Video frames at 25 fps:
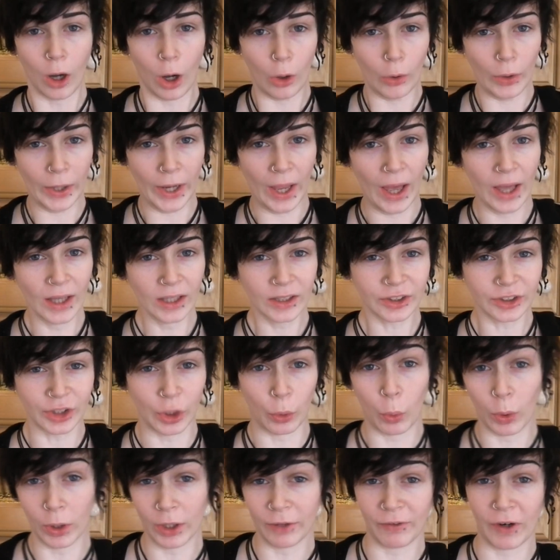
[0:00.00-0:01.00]
Oh yeah?
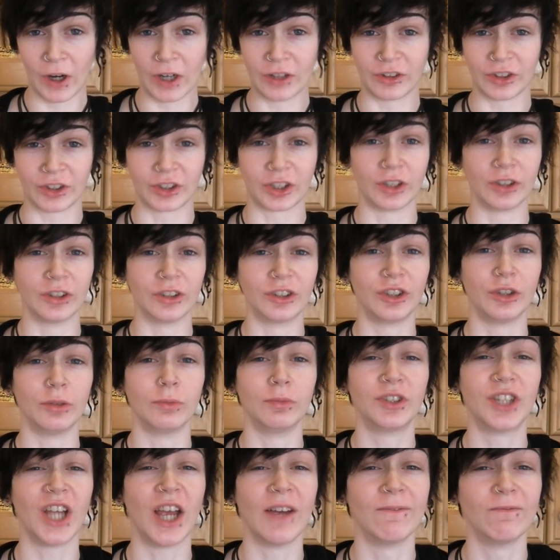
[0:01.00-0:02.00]
So what if I just
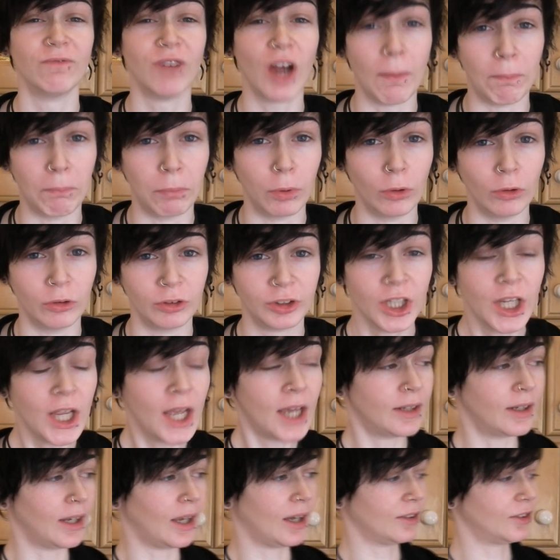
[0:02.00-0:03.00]
consumed 10 Red Bulls
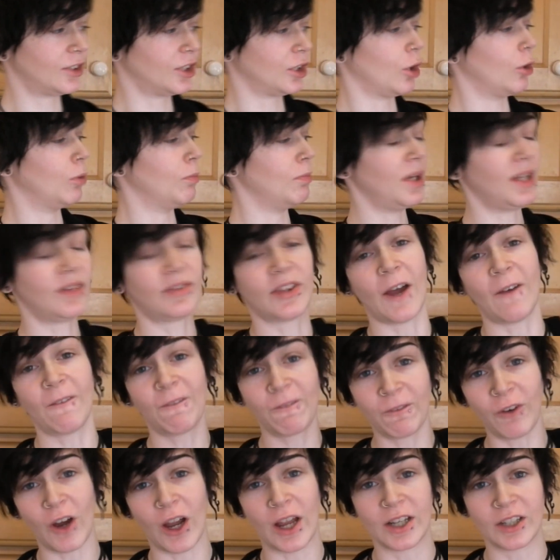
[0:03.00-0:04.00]
and I had to go meet
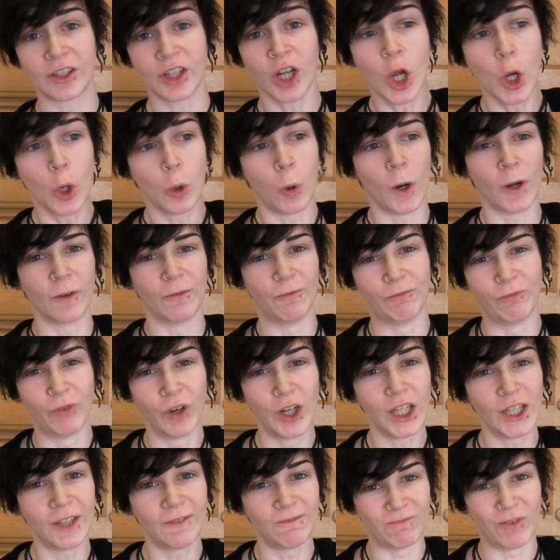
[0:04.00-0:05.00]
that friend who I
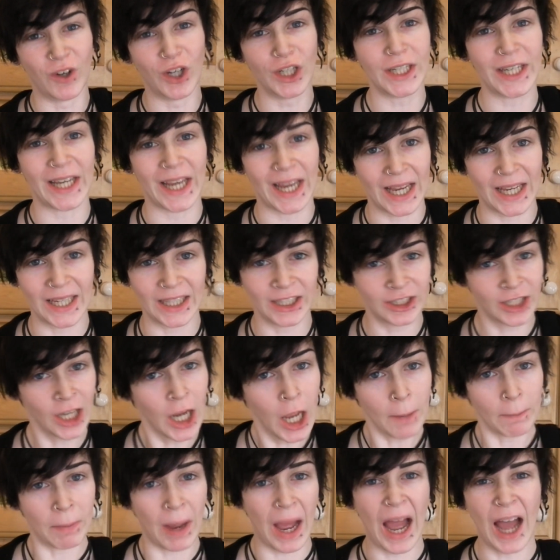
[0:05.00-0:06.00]
really, really hate
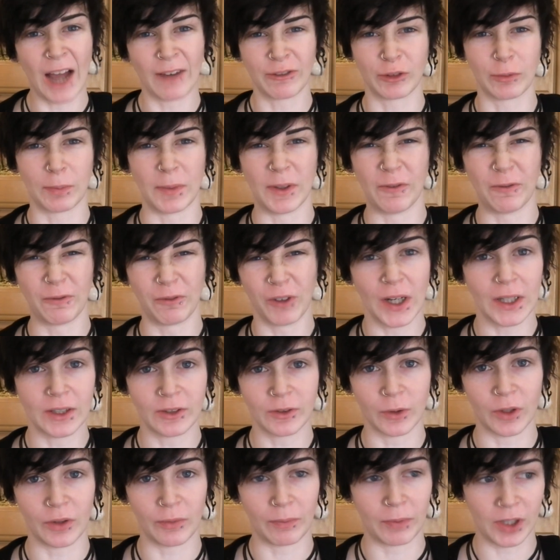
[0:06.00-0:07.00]
but have to be
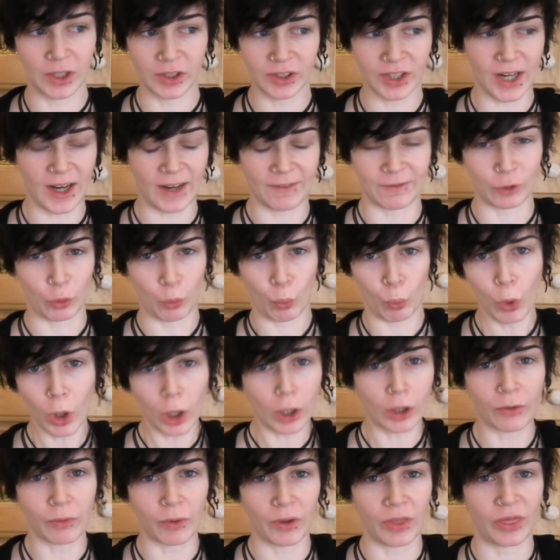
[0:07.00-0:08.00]
friends with because I have to
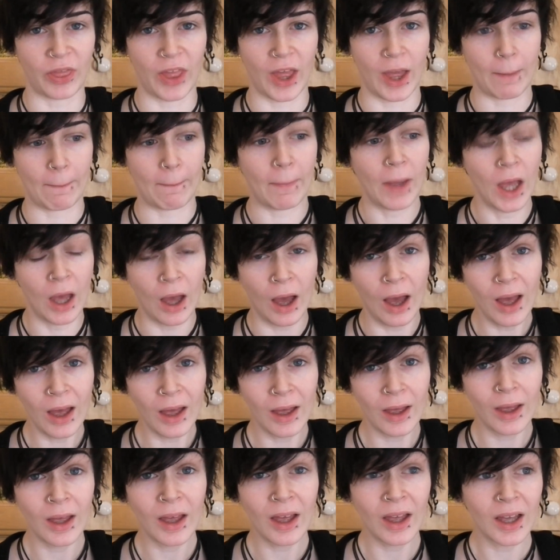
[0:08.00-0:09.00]
work with them? Huh?
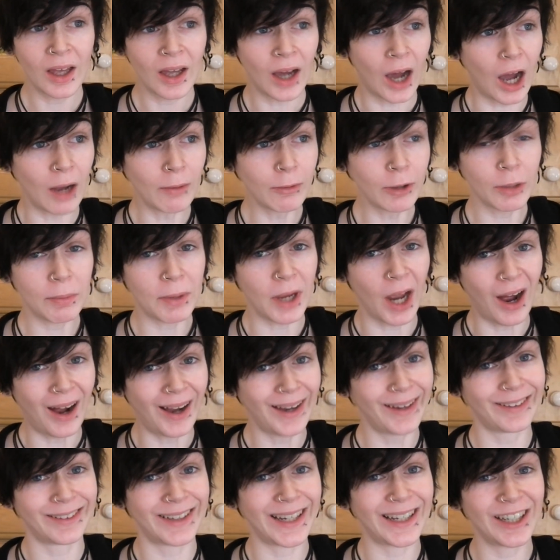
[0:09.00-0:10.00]
I'm gonna be
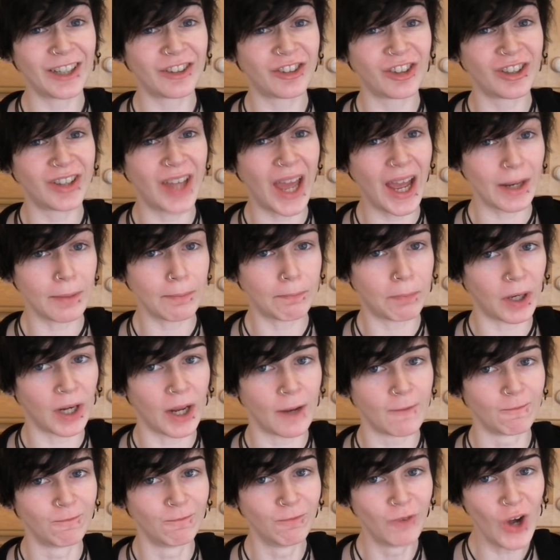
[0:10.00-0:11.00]
high on energy then, but
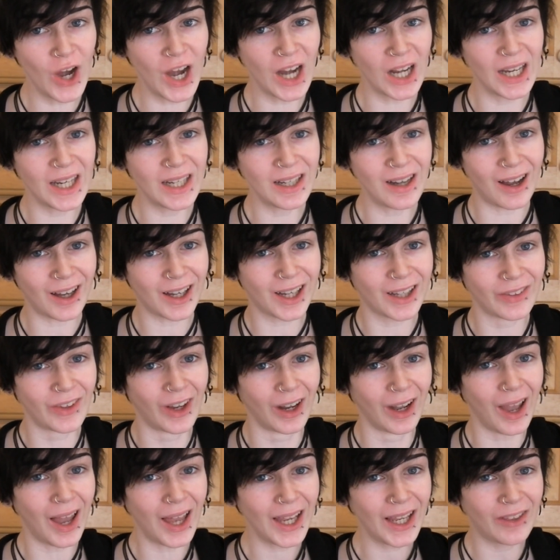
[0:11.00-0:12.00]
I'm really not
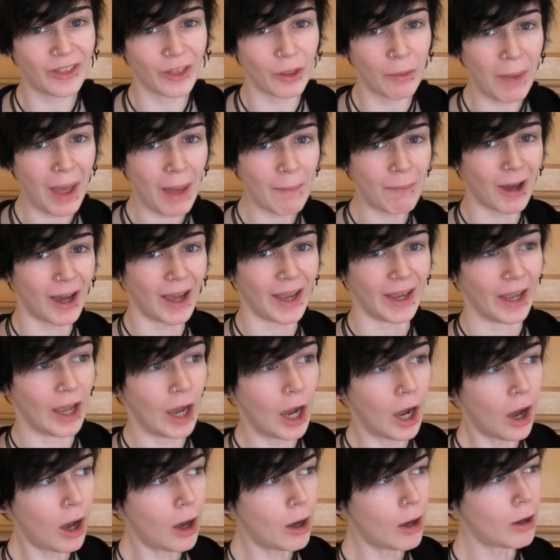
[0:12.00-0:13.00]
gonna like them, am I?
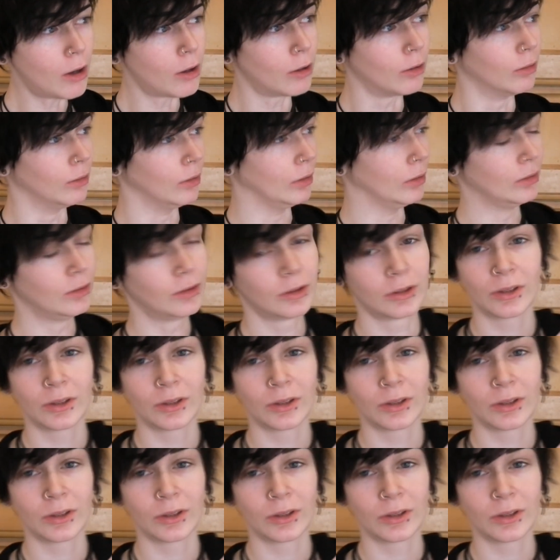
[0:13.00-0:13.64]
Oh!